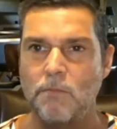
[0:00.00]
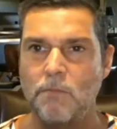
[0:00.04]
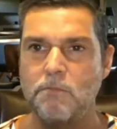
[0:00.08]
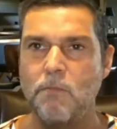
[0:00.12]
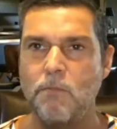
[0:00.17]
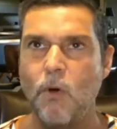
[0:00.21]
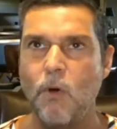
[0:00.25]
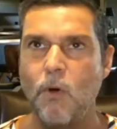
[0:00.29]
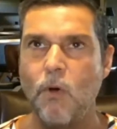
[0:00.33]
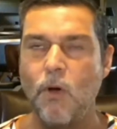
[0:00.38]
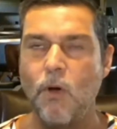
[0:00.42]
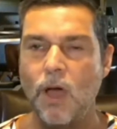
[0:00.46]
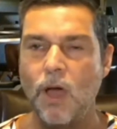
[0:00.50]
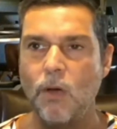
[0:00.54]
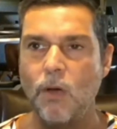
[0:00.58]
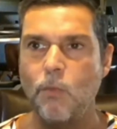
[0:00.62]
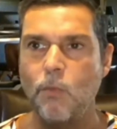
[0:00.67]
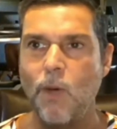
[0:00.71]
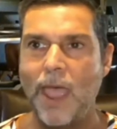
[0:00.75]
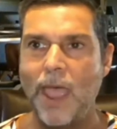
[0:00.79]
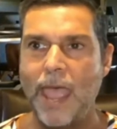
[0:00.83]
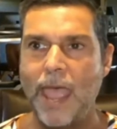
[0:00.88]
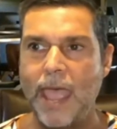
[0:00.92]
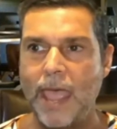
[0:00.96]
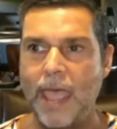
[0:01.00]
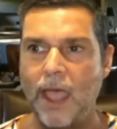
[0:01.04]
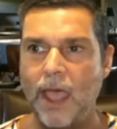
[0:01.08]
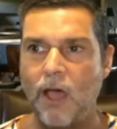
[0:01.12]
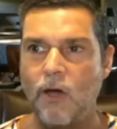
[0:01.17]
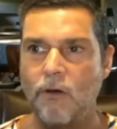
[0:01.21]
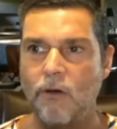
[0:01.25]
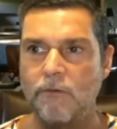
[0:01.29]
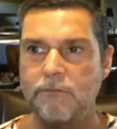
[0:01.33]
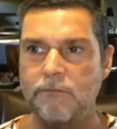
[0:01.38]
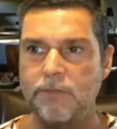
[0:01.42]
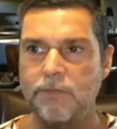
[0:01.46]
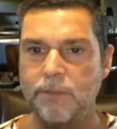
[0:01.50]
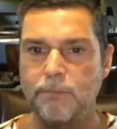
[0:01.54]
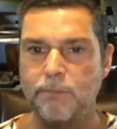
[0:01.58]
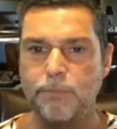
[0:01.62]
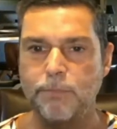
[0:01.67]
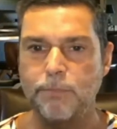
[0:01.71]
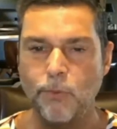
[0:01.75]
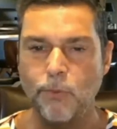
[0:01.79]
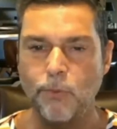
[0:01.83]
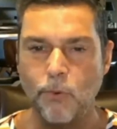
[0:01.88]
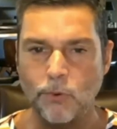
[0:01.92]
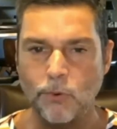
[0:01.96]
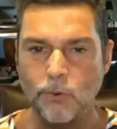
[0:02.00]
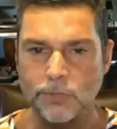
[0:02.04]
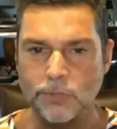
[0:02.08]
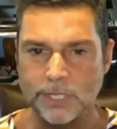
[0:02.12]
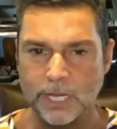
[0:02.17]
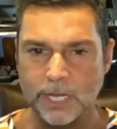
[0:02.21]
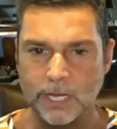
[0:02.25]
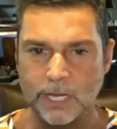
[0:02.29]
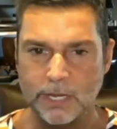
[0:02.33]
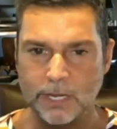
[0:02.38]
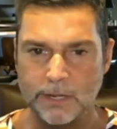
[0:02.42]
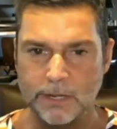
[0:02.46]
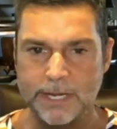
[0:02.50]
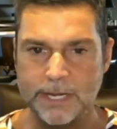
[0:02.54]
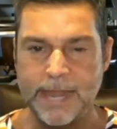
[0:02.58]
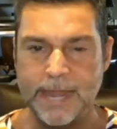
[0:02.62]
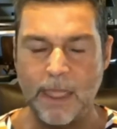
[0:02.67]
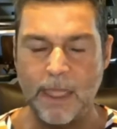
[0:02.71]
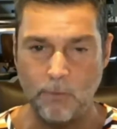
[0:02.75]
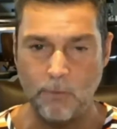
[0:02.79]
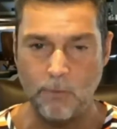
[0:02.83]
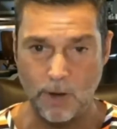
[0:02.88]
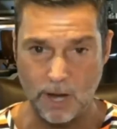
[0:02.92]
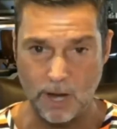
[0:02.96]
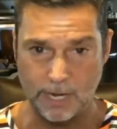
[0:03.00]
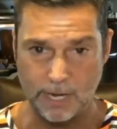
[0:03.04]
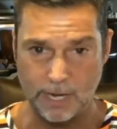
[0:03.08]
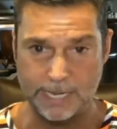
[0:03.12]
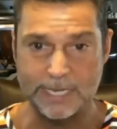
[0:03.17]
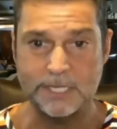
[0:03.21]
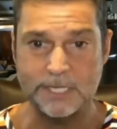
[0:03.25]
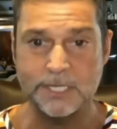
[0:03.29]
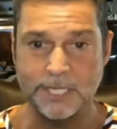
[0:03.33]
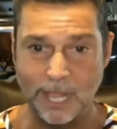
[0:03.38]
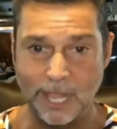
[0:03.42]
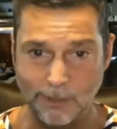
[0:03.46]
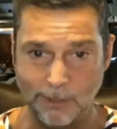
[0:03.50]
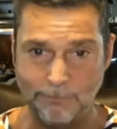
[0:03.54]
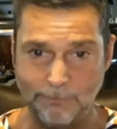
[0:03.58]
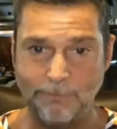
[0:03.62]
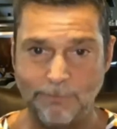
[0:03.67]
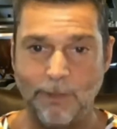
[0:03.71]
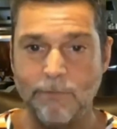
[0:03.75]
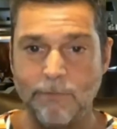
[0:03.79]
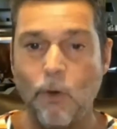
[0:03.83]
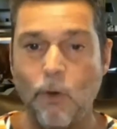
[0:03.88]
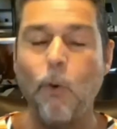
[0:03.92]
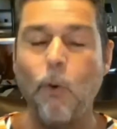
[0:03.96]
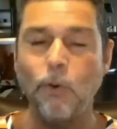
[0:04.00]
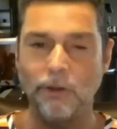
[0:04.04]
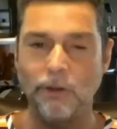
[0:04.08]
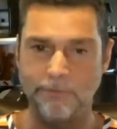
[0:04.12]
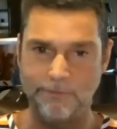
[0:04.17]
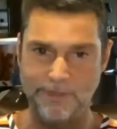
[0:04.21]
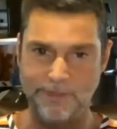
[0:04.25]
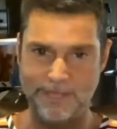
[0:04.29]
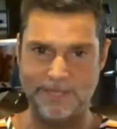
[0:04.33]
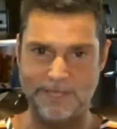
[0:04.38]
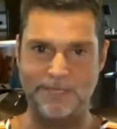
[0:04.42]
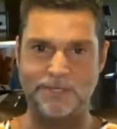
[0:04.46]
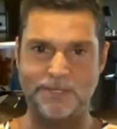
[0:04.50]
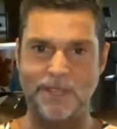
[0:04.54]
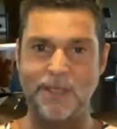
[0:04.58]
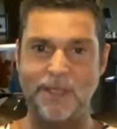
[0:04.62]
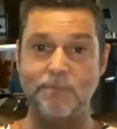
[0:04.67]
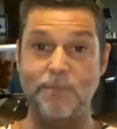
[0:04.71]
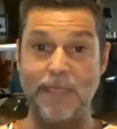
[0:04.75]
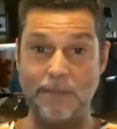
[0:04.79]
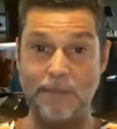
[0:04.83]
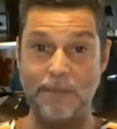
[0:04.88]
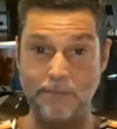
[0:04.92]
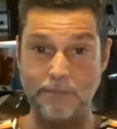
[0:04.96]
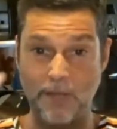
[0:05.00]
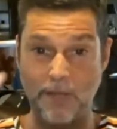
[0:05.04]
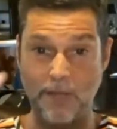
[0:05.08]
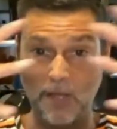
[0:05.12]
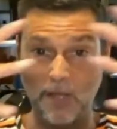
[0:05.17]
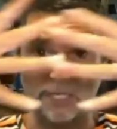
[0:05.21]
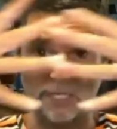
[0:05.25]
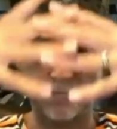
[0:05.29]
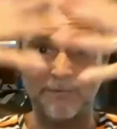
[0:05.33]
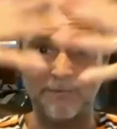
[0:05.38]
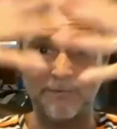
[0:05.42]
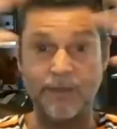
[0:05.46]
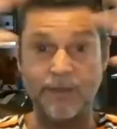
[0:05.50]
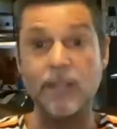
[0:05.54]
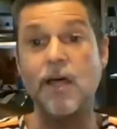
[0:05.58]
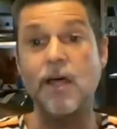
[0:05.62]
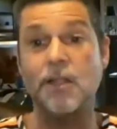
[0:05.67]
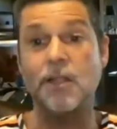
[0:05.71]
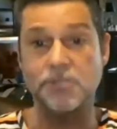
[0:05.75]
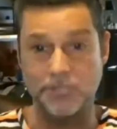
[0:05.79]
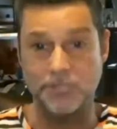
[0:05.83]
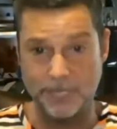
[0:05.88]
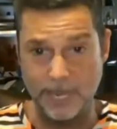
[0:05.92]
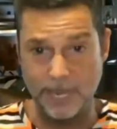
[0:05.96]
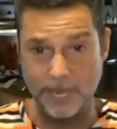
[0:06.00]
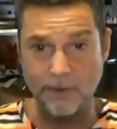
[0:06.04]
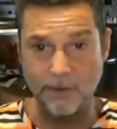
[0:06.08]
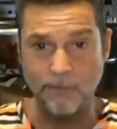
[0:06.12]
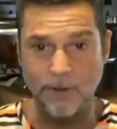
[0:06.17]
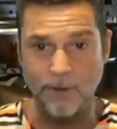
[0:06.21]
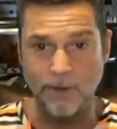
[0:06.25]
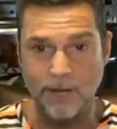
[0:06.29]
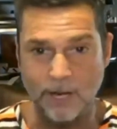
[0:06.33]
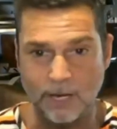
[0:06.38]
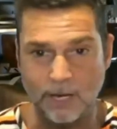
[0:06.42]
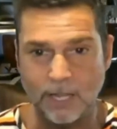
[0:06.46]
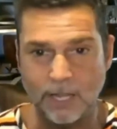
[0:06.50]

more aware of the broader network itself, of all of this being part of a larger network,